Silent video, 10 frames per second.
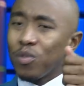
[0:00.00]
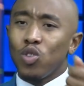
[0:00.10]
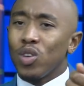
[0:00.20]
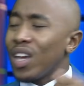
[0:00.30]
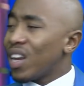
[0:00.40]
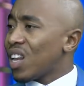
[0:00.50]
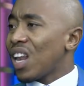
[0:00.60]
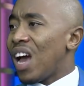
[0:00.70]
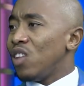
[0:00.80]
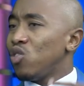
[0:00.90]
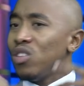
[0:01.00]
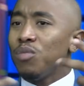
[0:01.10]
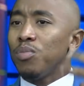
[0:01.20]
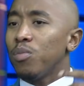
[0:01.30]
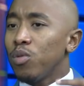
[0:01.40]
to get clients, you
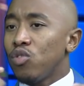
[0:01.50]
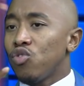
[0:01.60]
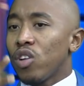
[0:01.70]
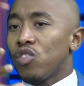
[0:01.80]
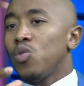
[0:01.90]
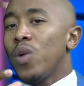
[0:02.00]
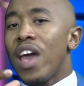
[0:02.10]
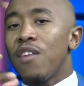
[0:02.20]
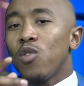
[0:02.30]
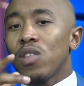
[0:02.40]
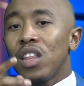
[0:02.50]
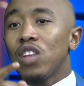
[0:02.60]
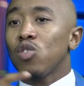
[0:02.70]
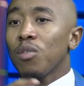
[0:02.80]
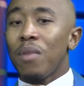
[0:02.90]
need people to trust you. Wherever with
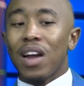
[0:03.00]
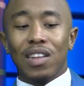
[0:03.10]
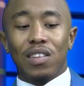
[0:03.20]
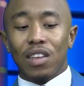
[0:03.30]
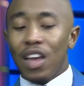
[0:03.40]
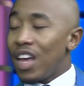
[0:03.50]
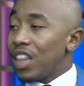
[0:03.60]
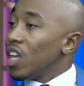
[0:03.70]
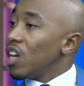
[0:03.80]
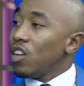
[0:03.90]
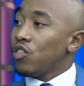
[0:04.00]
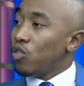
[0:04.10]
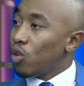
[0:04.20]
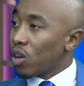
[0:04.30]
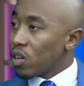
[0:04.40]
network marketing, there is
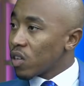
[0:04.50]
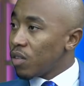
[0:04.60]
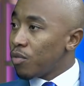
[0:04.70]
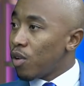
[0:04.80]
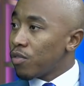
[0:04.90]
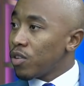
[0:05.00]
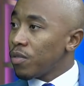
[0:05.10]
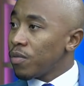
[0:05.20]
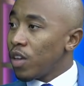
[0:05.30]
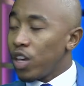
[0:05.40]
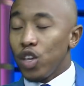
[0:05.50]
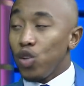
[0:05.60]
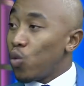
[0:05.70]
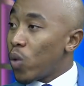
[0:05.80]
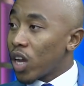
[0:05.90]
no risk involved.
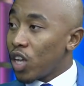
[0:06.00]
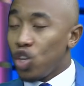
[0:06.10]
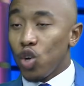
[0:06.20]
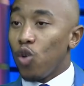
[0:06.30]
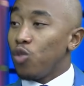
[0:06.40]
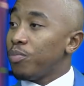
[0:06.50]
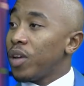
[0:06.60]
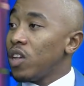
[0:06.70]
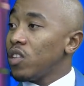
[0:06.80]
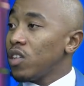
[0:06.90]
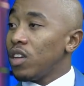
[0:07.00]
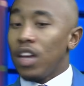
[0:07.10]
You work at your own pace.